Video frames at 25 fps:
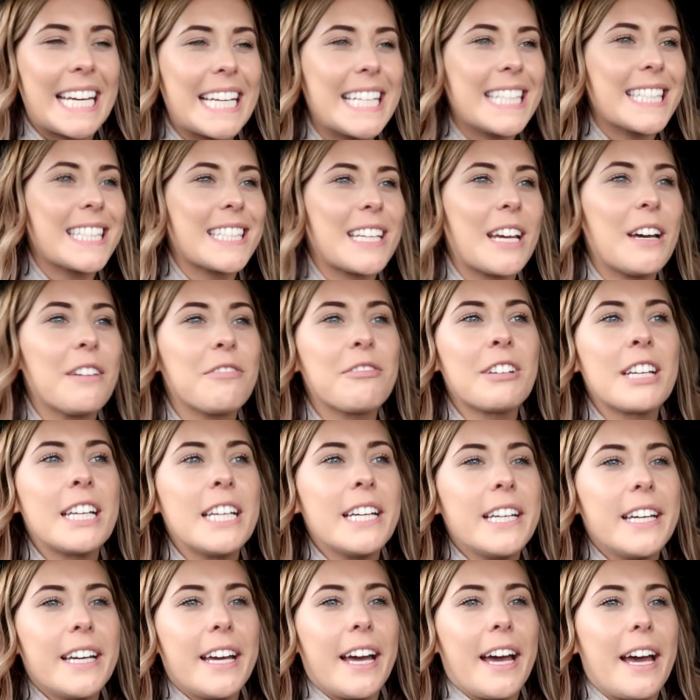in it and stuff.
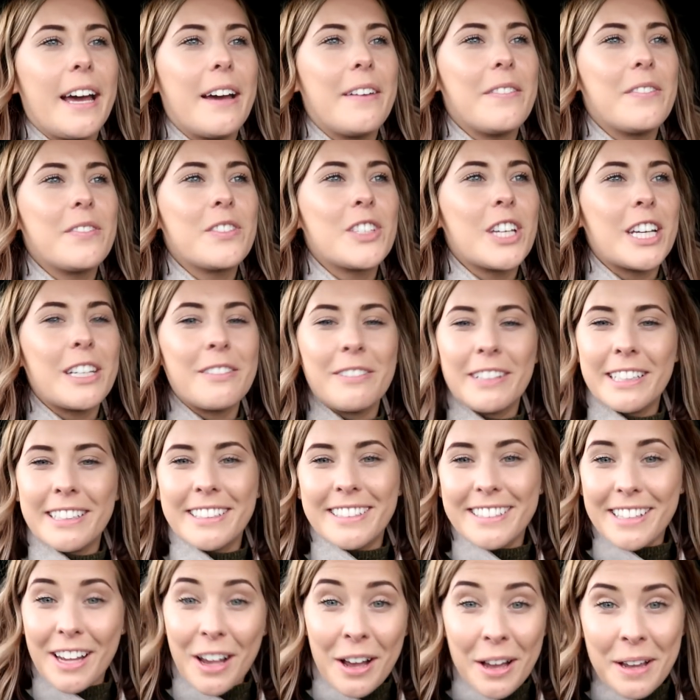She had a really
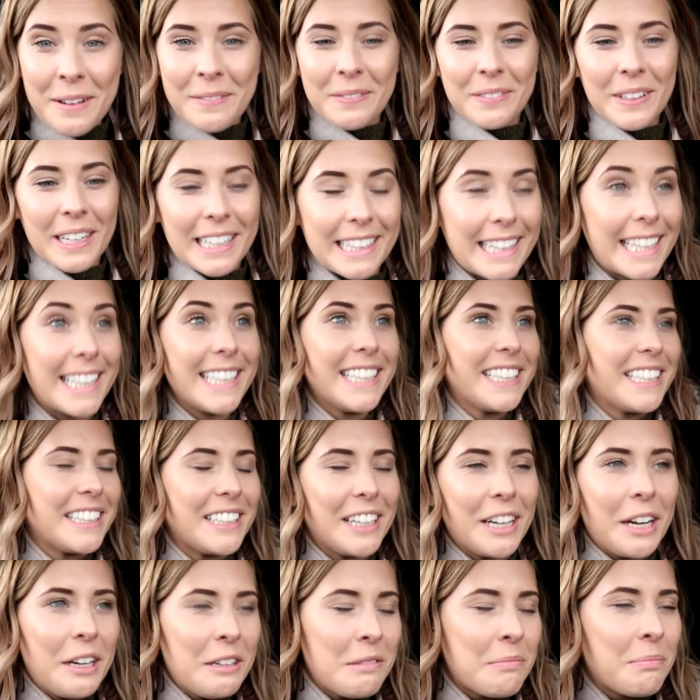good time, I think,
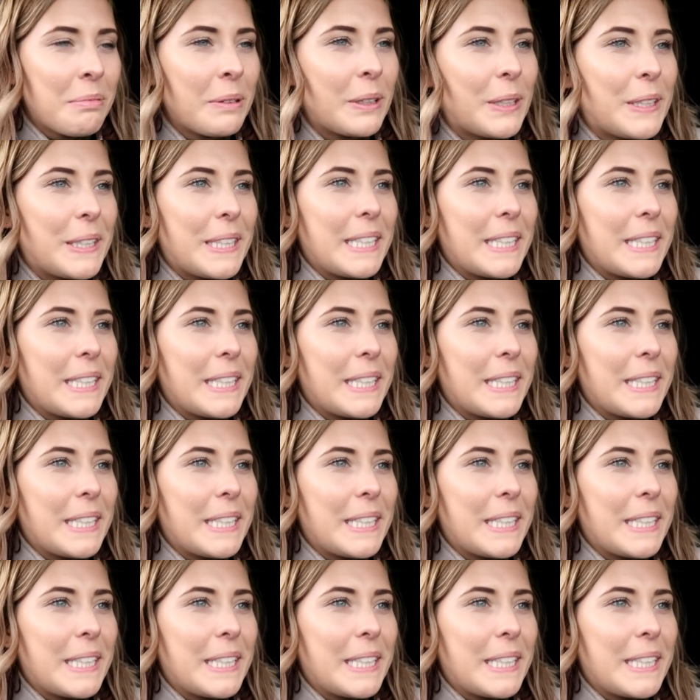I hope.